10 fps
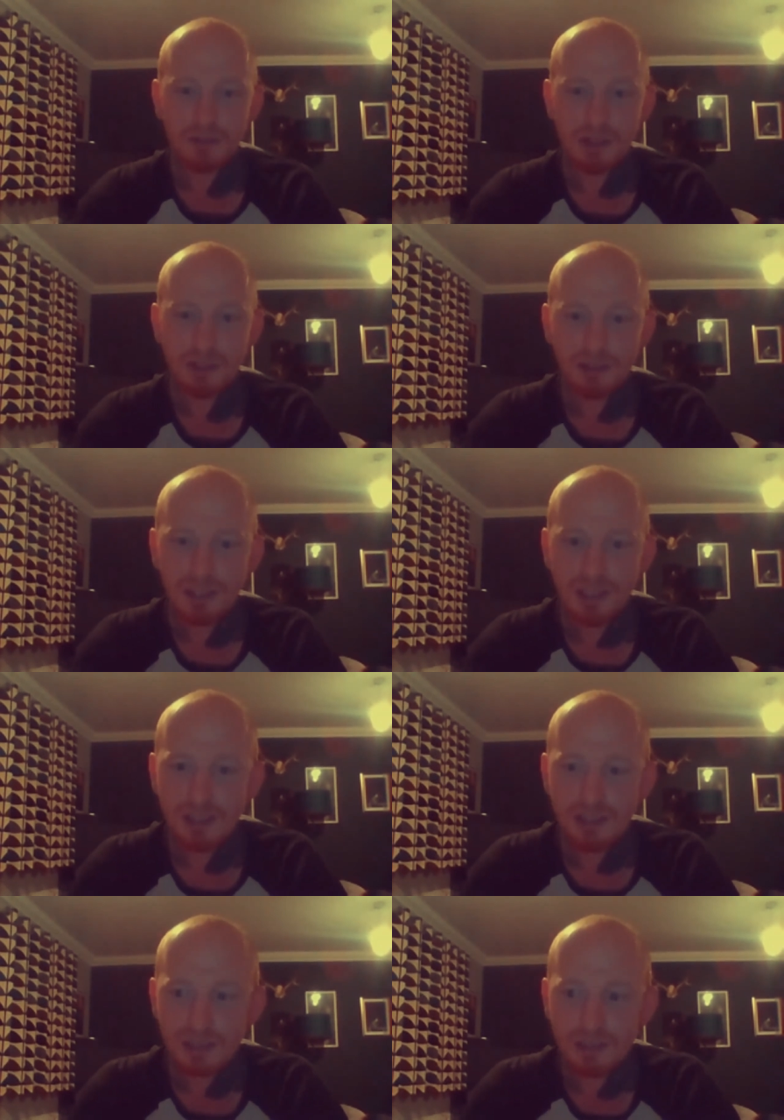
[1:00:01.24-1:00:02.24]
And
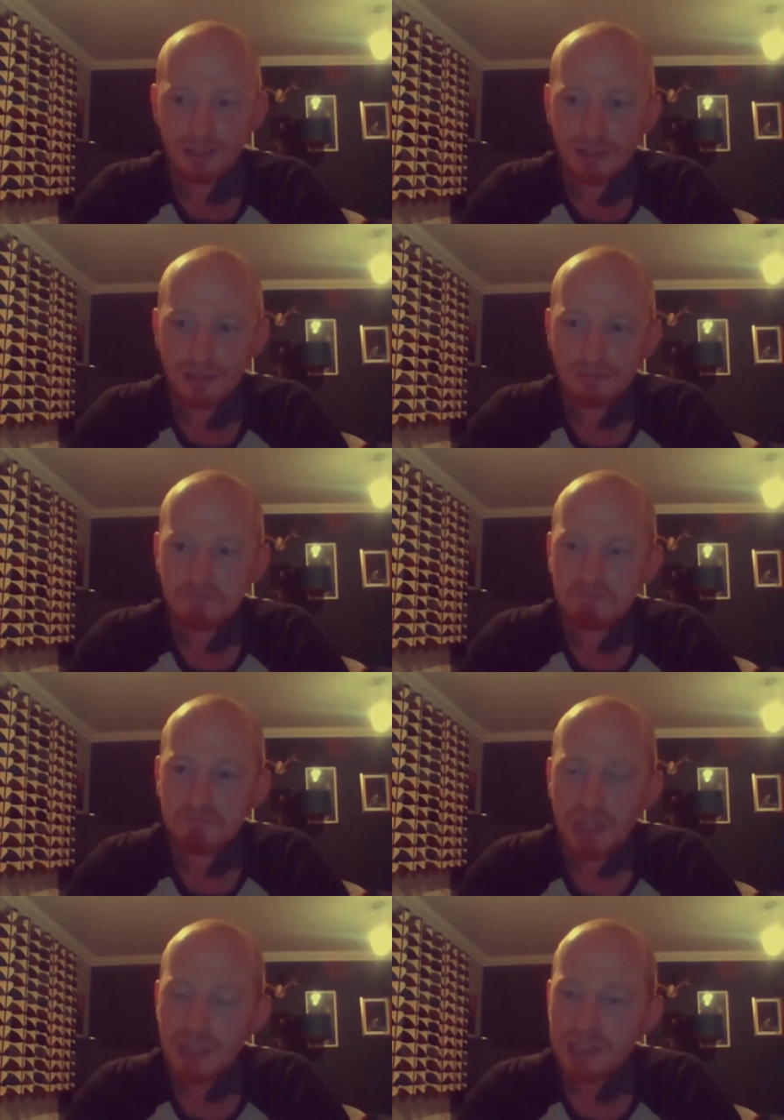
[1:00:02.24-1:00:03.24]
like,
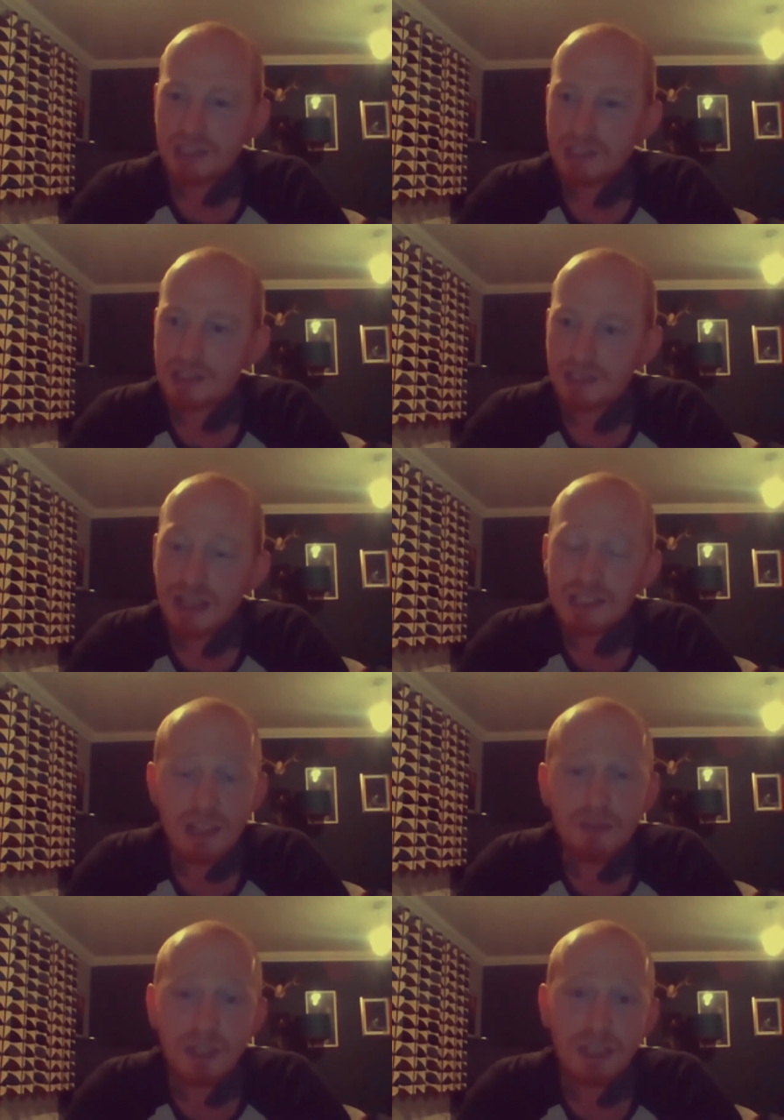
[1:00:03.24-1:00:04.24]
that's lovely